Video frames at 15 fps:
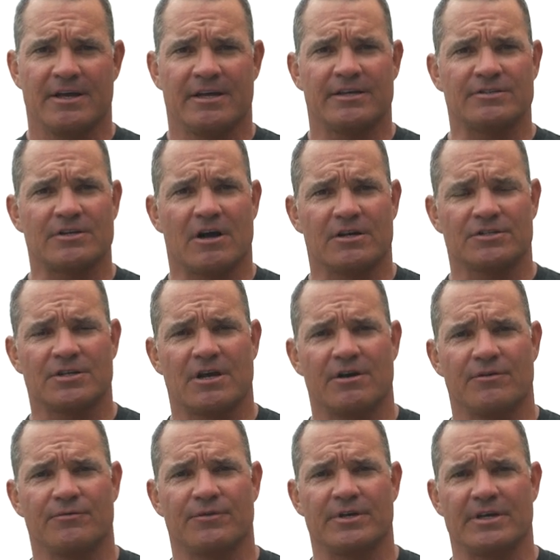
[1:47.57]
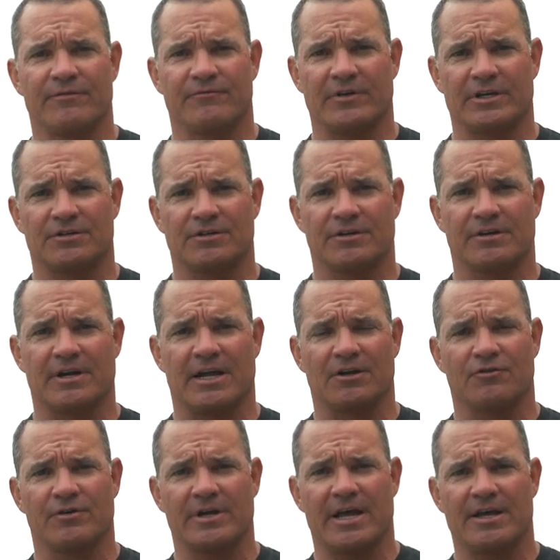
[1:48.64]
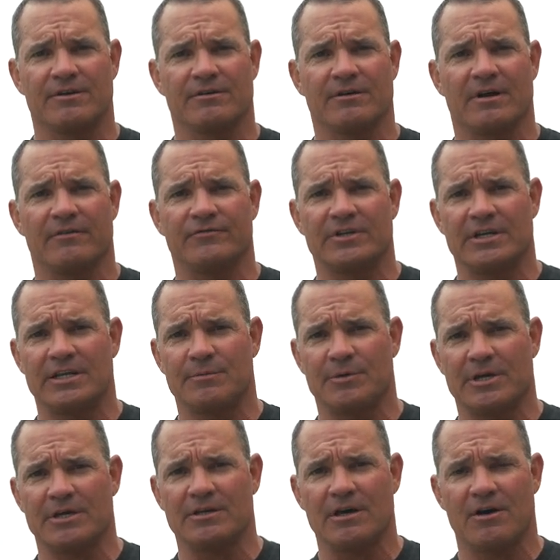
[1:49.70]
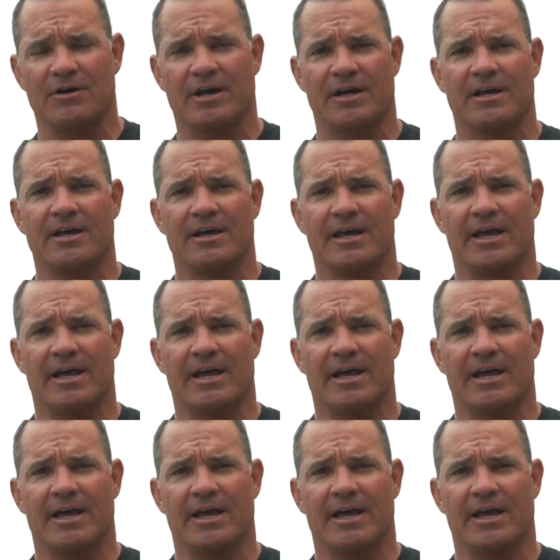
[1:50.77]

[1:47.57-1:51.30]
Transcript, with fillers: He's also the inventor and creator of DDP Yoga,